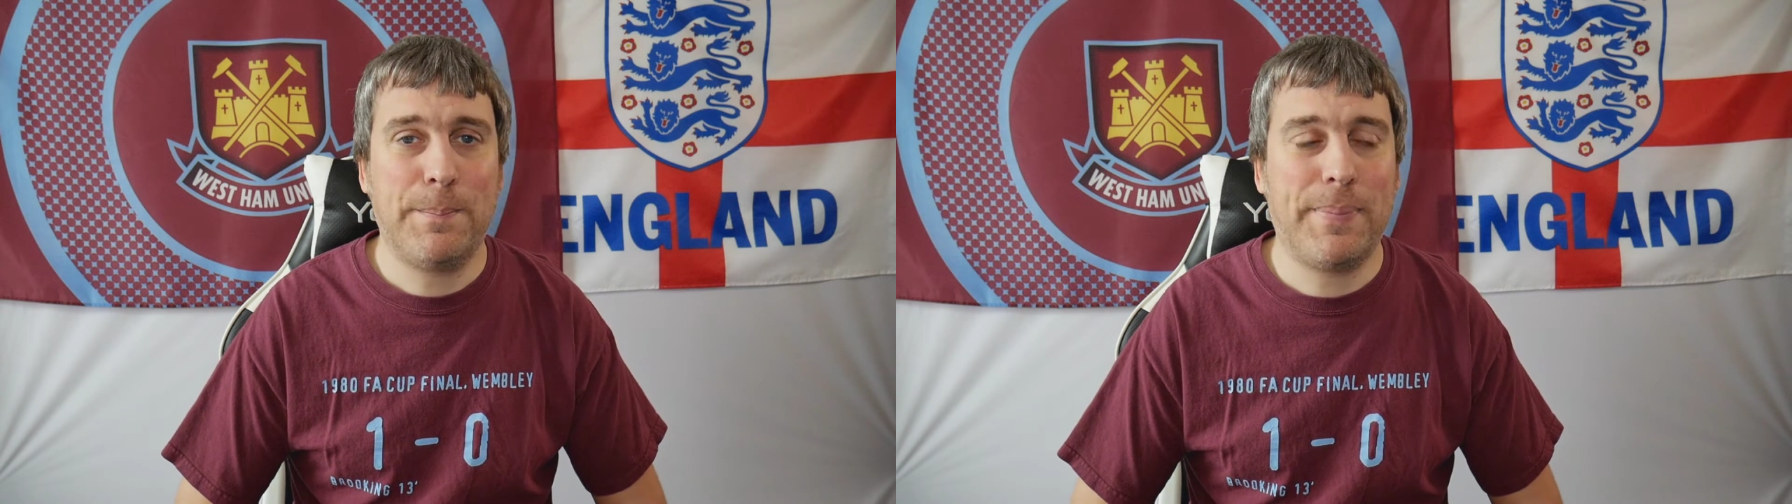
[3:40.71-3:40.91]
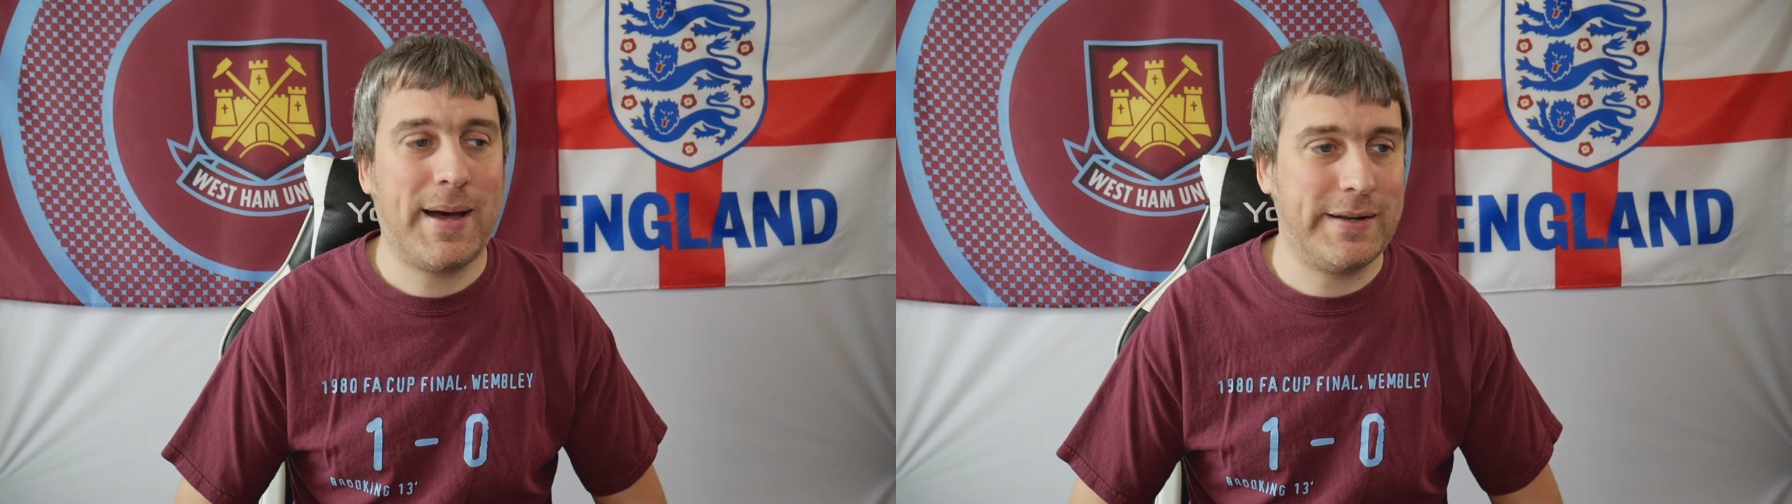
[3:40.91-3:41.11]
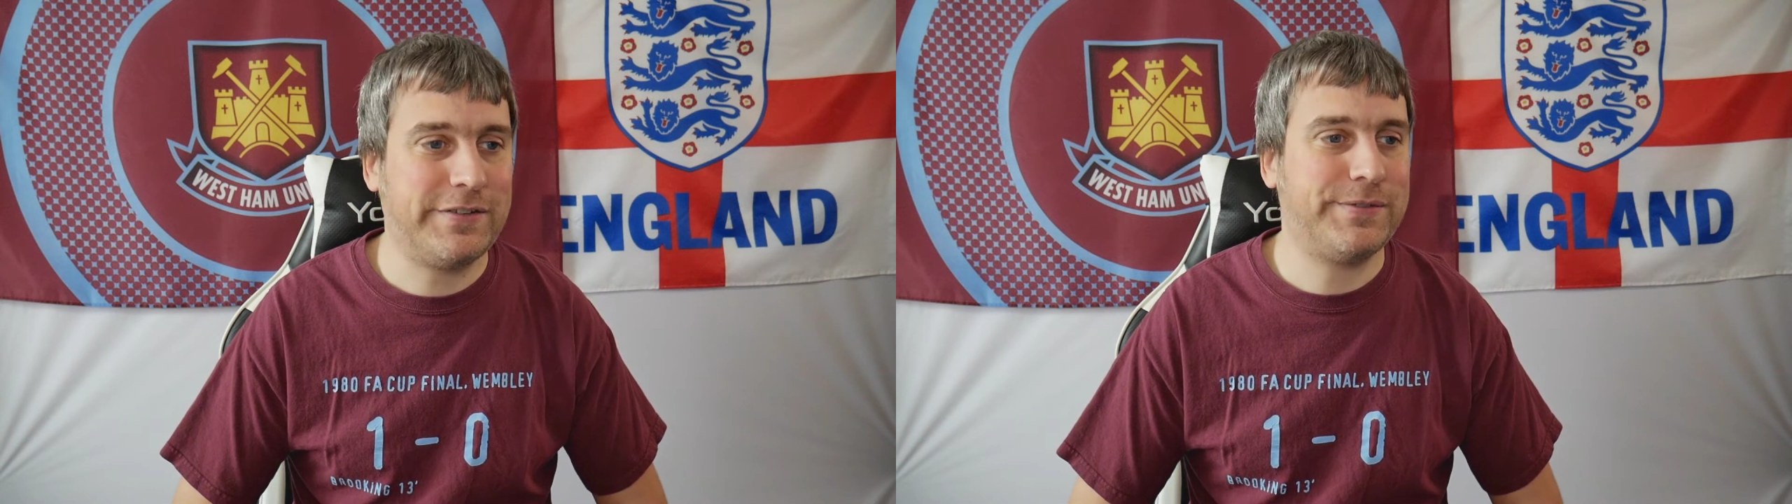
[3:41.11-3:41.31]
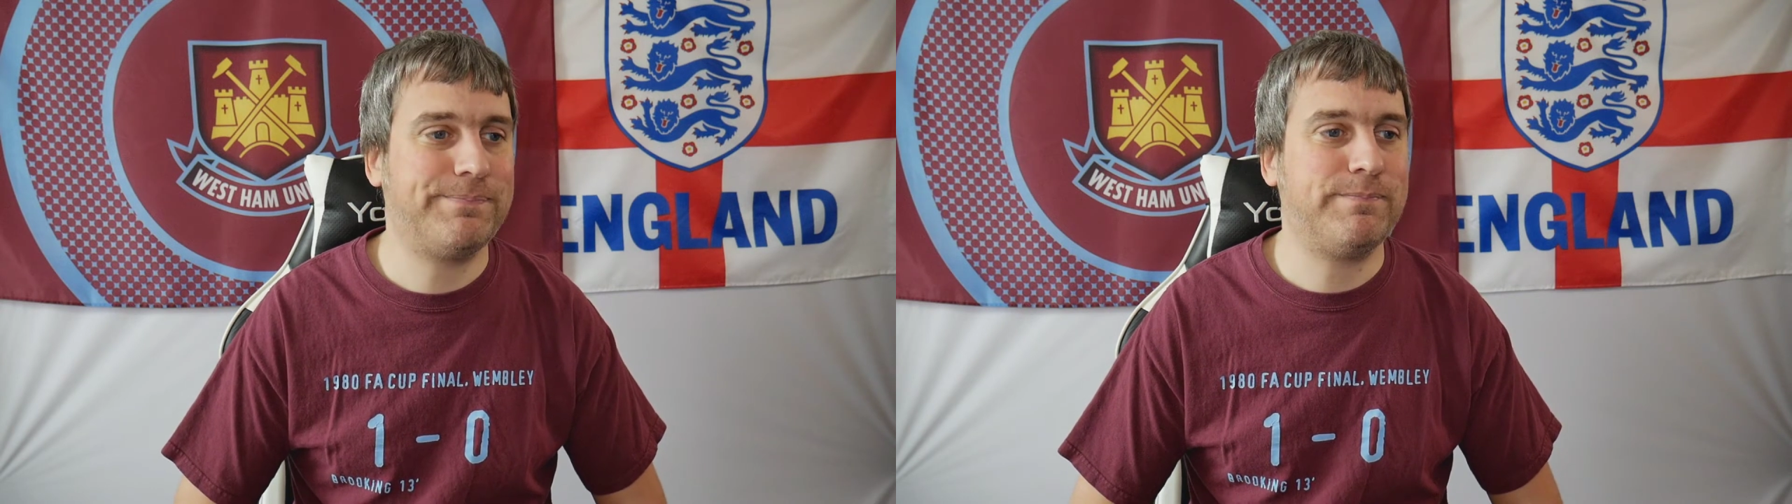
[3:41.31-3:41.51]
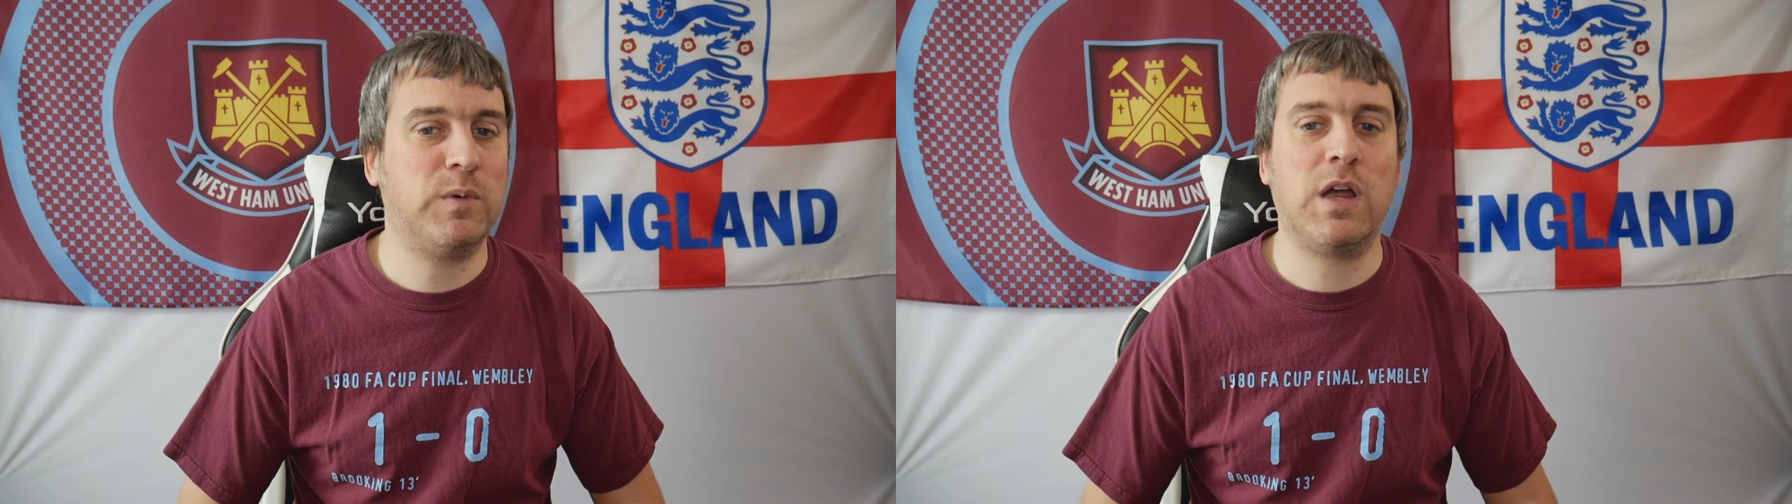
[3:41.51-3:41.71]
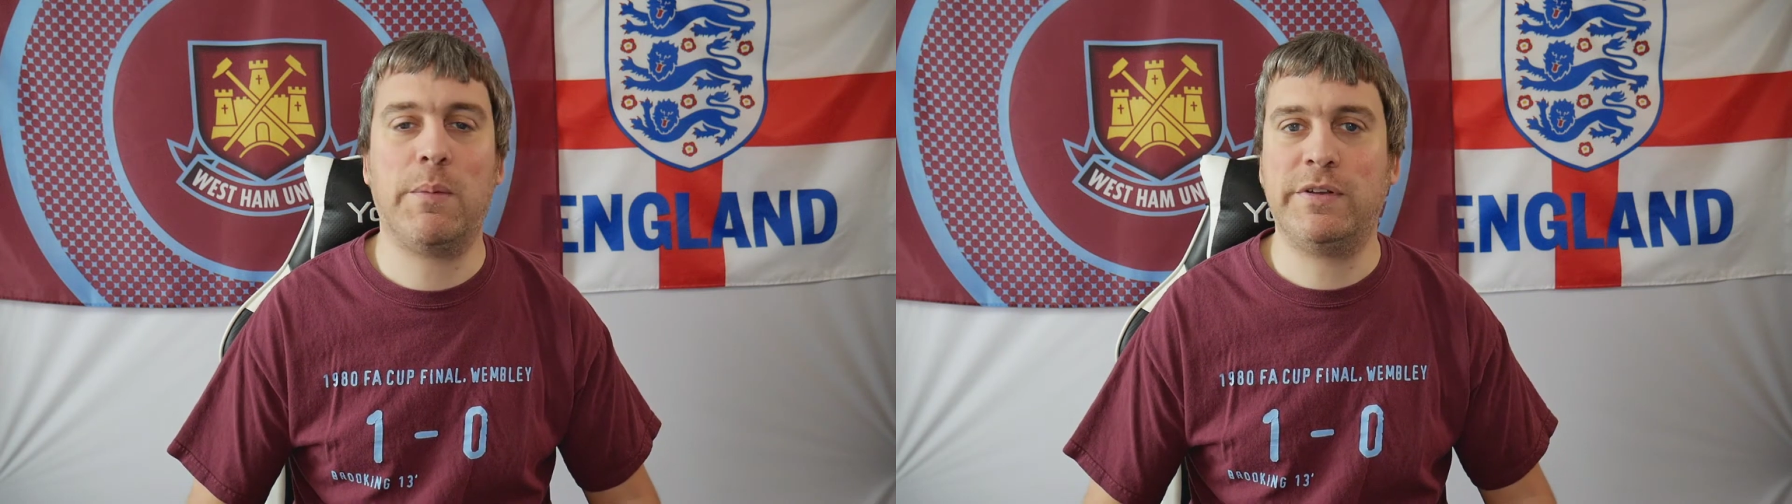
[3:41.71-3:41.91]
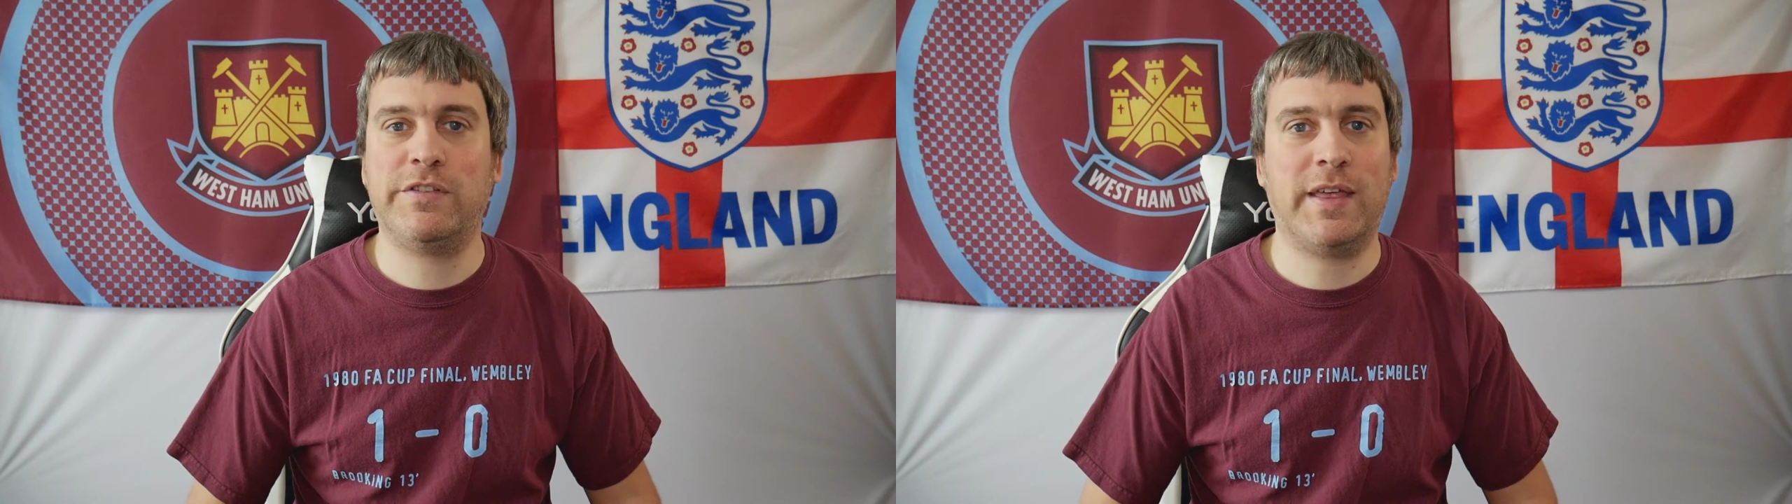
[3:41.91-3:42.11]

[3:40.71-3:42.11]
but we'll go into